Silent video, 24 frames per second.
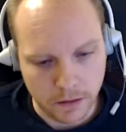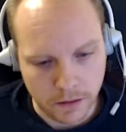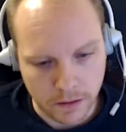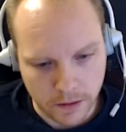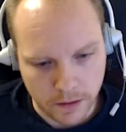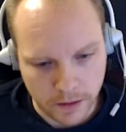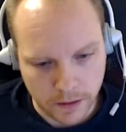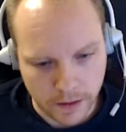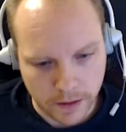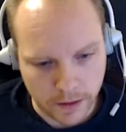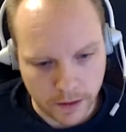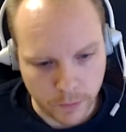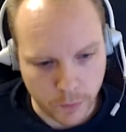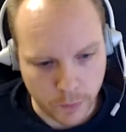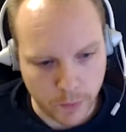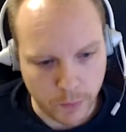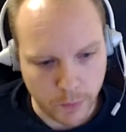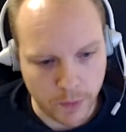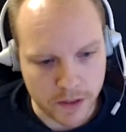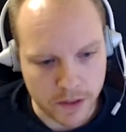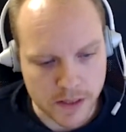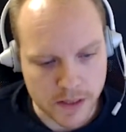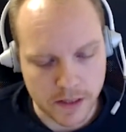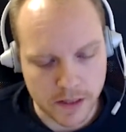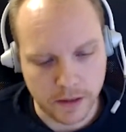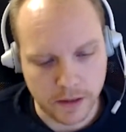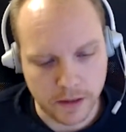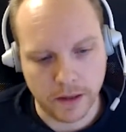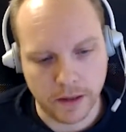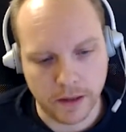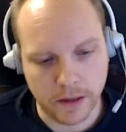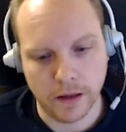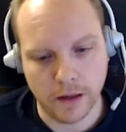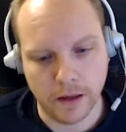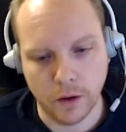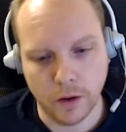And we will see
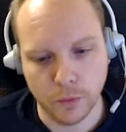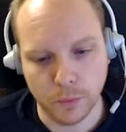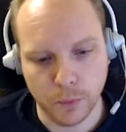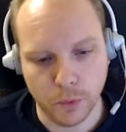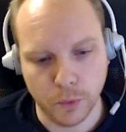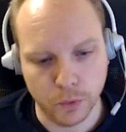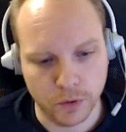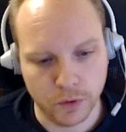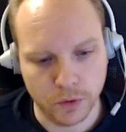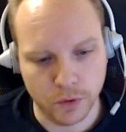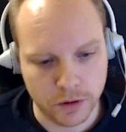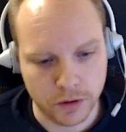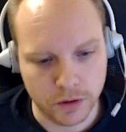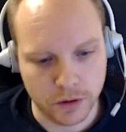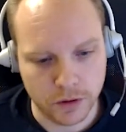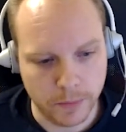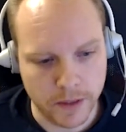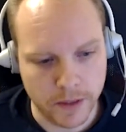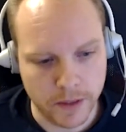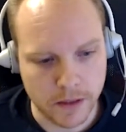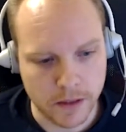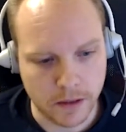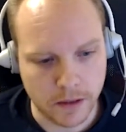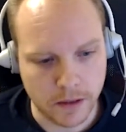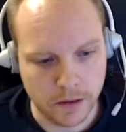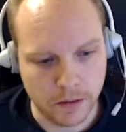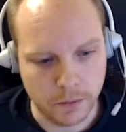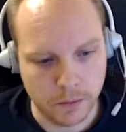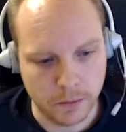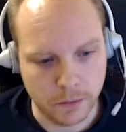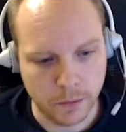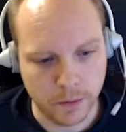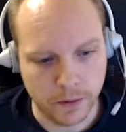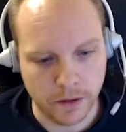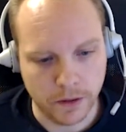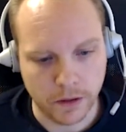the output. So basically
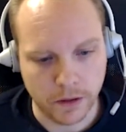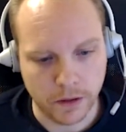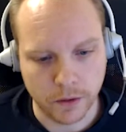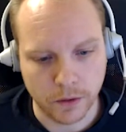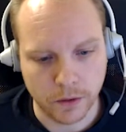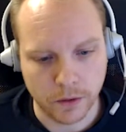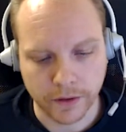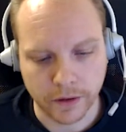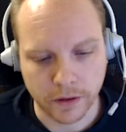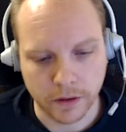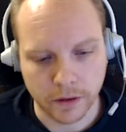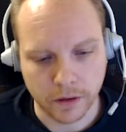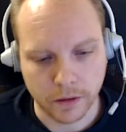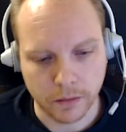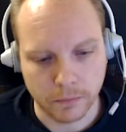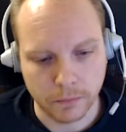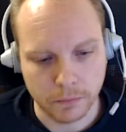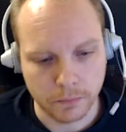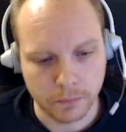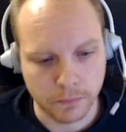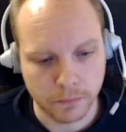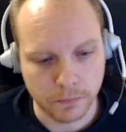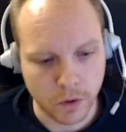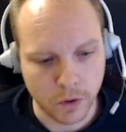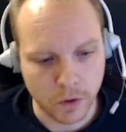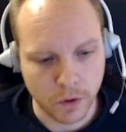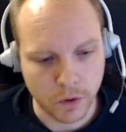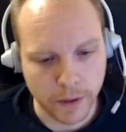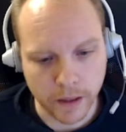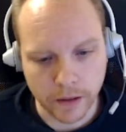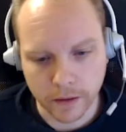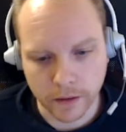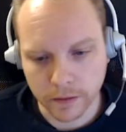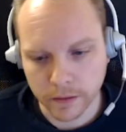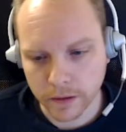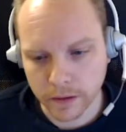we're currently
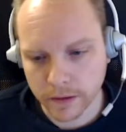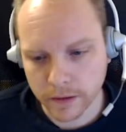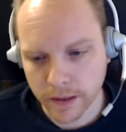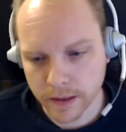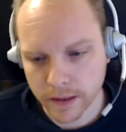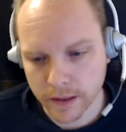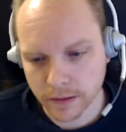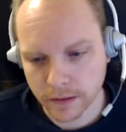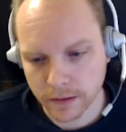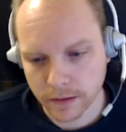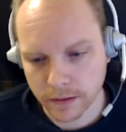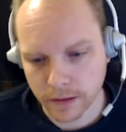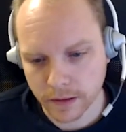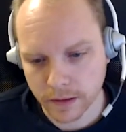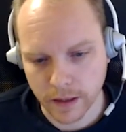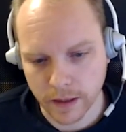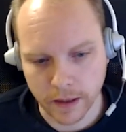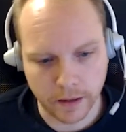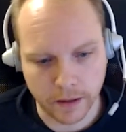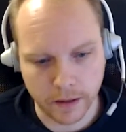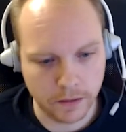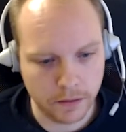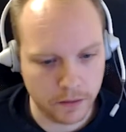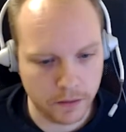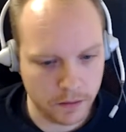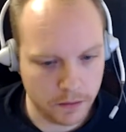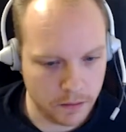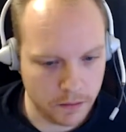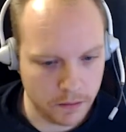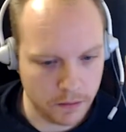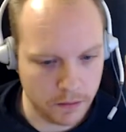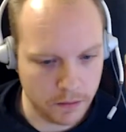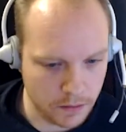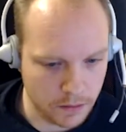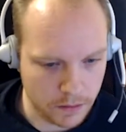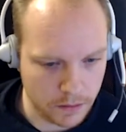compiling the tests, and
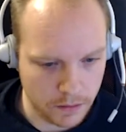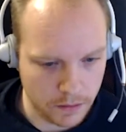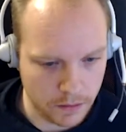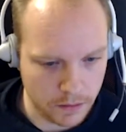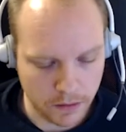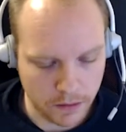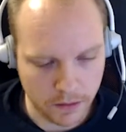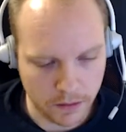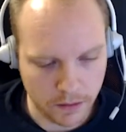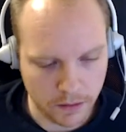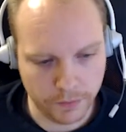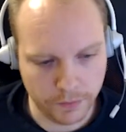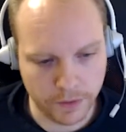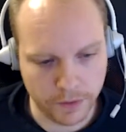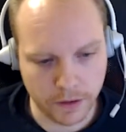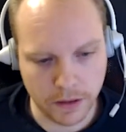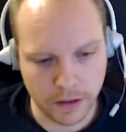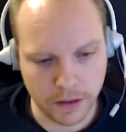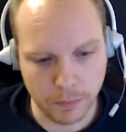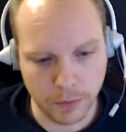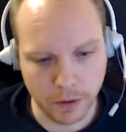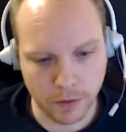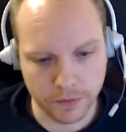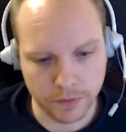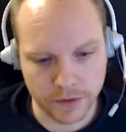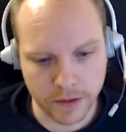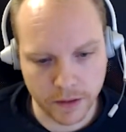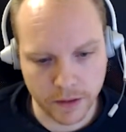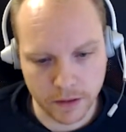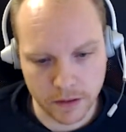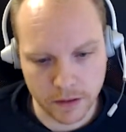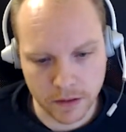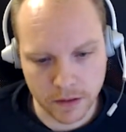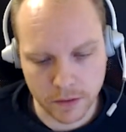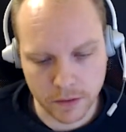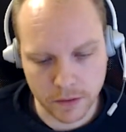after a couple of
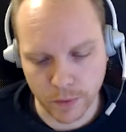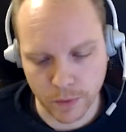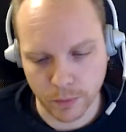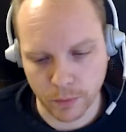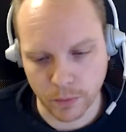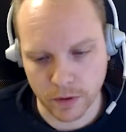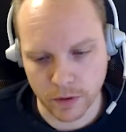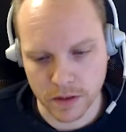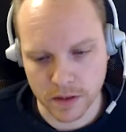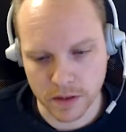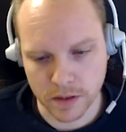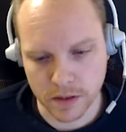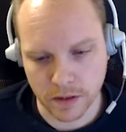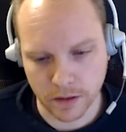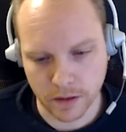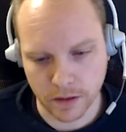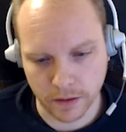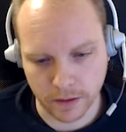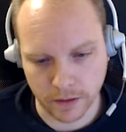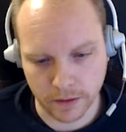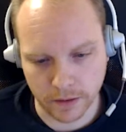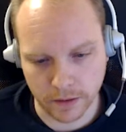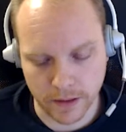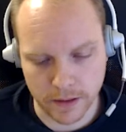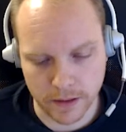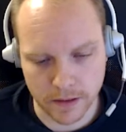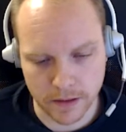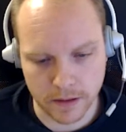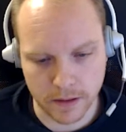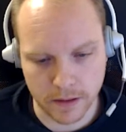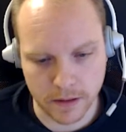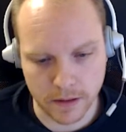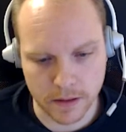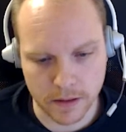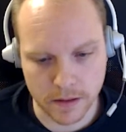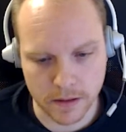seconds, we will see that the test
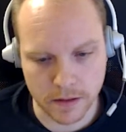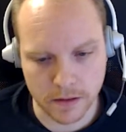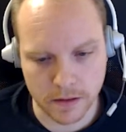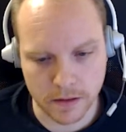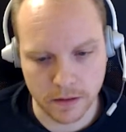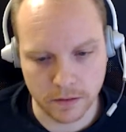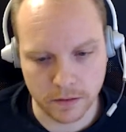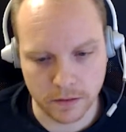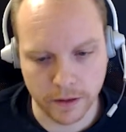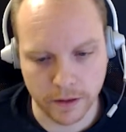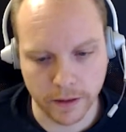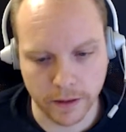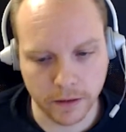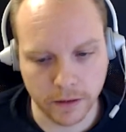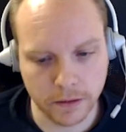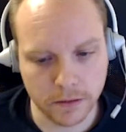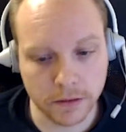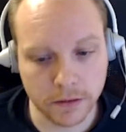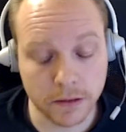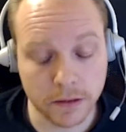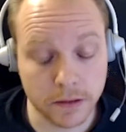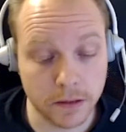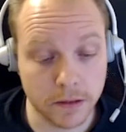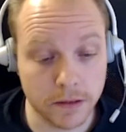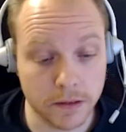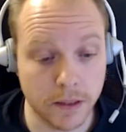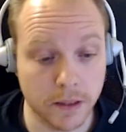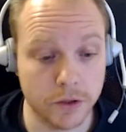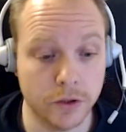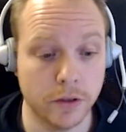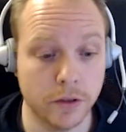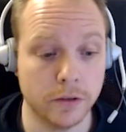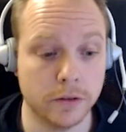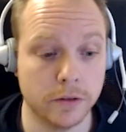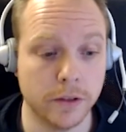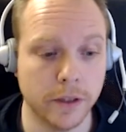is running. This is
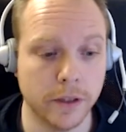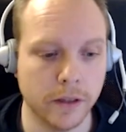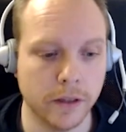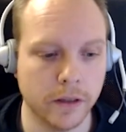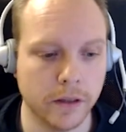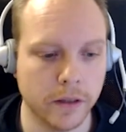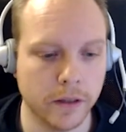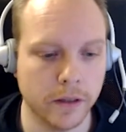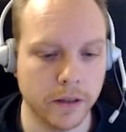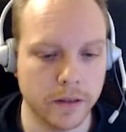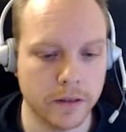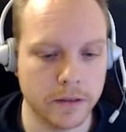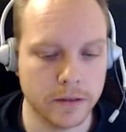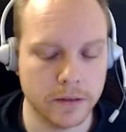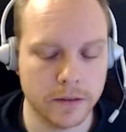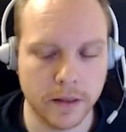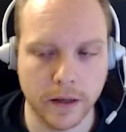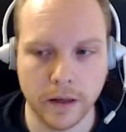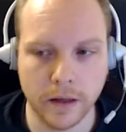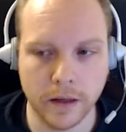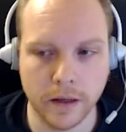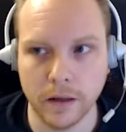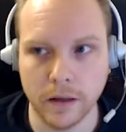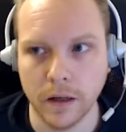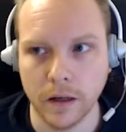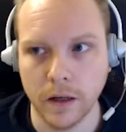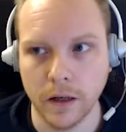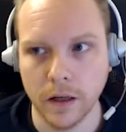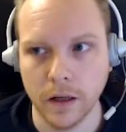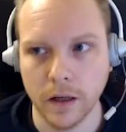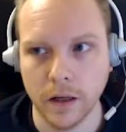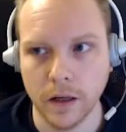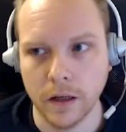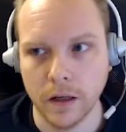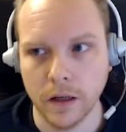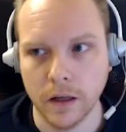actually running against a
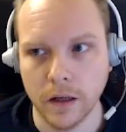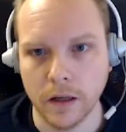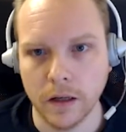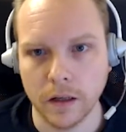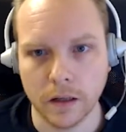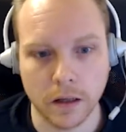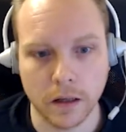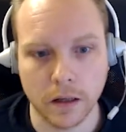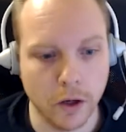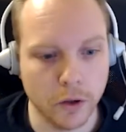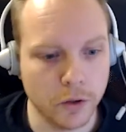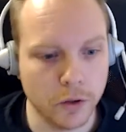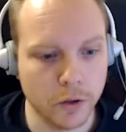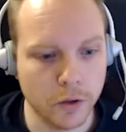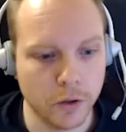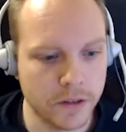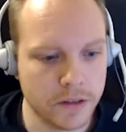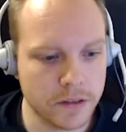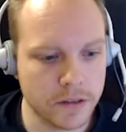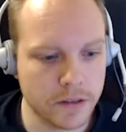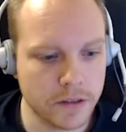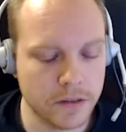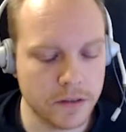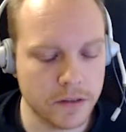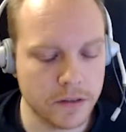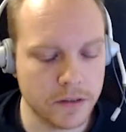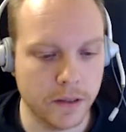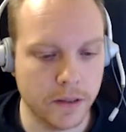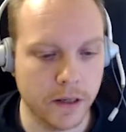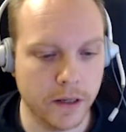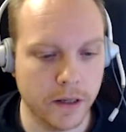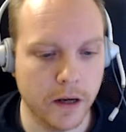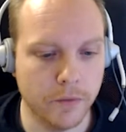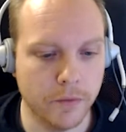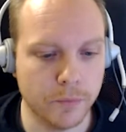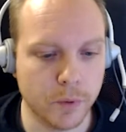cloud instance that I
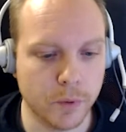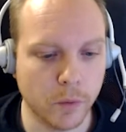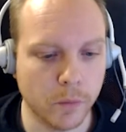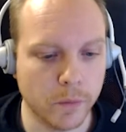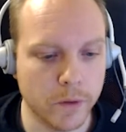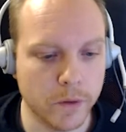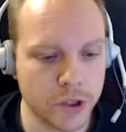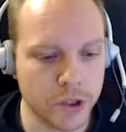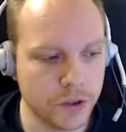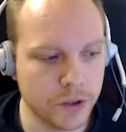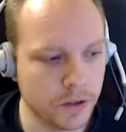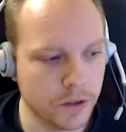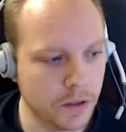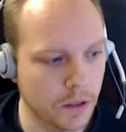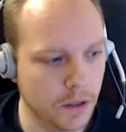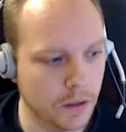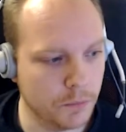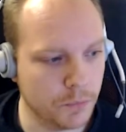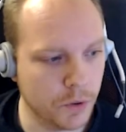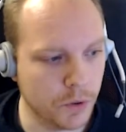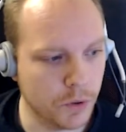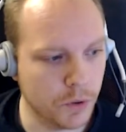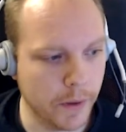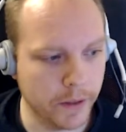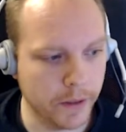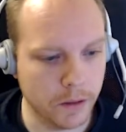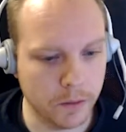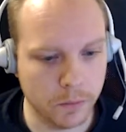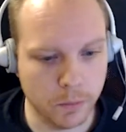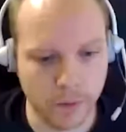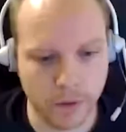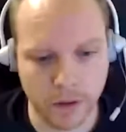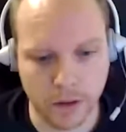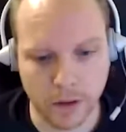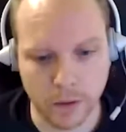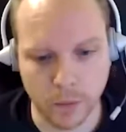have provisioned and provided
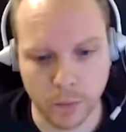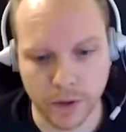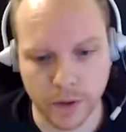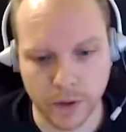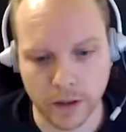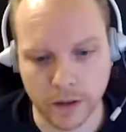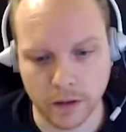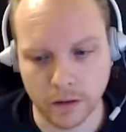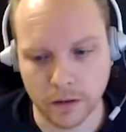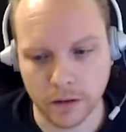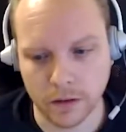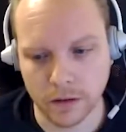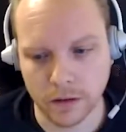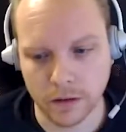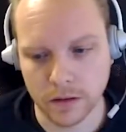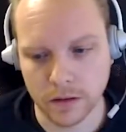with a weekend